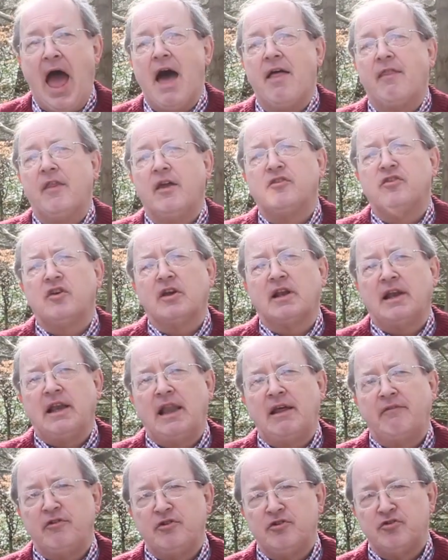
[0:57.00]
And there's a
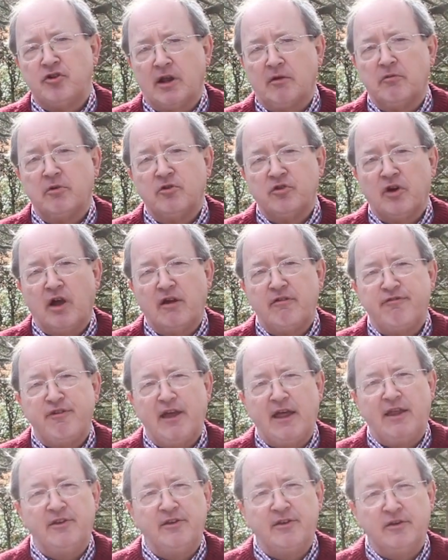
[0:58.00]
clever trick which I
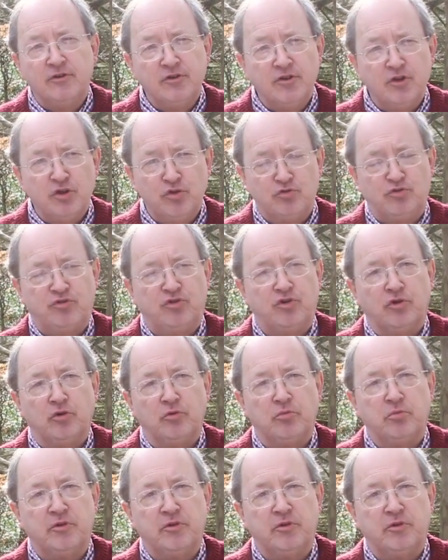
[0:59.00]
found on YouTube